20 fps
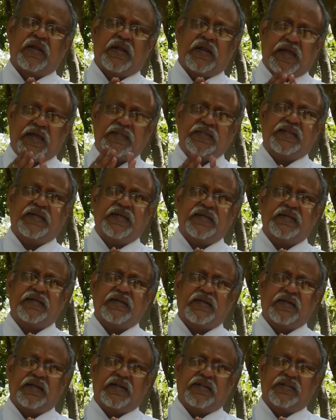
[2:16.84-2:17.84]
Like that,
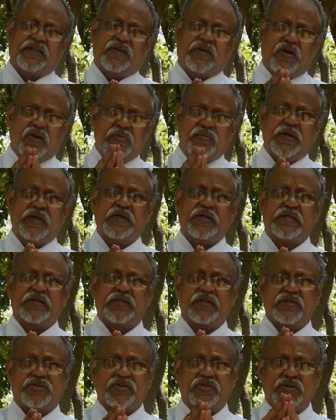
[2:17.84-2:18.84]
the
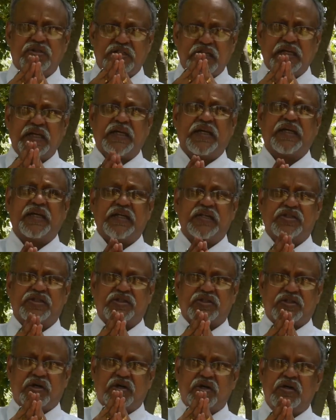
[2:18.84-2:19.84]
government should take a
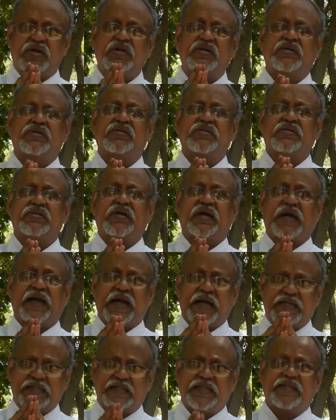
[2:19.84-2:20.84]
strong
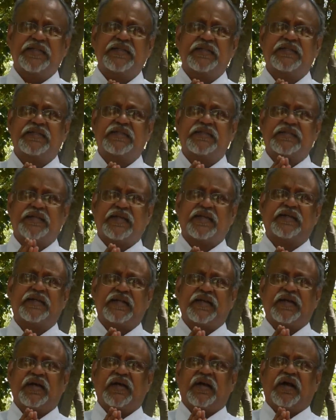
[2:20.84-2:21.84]
action that
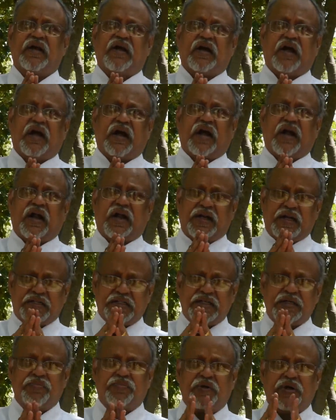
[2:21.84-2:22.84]

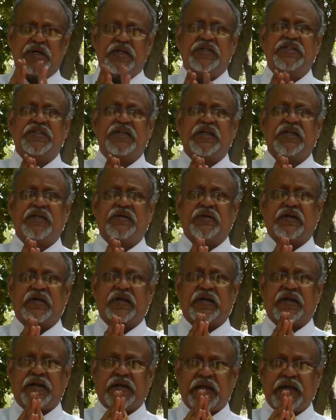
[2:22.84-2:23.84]
addiction potential
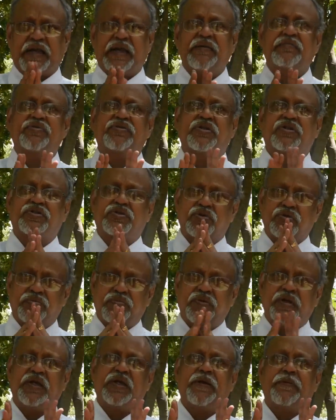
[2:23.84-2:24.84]
games should
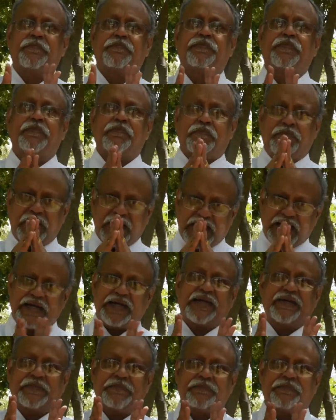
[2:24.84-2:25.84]
be
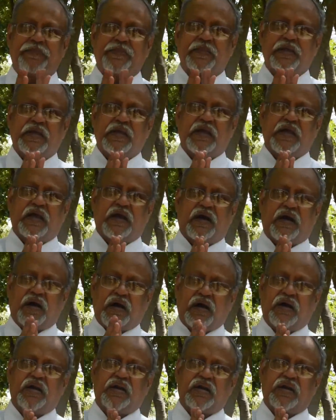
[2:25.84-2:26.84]
banned
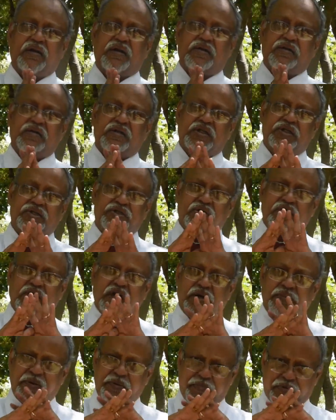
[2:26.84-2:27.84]
or it should
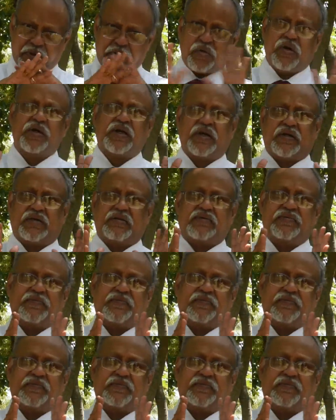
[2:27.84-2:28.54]
not be promoted.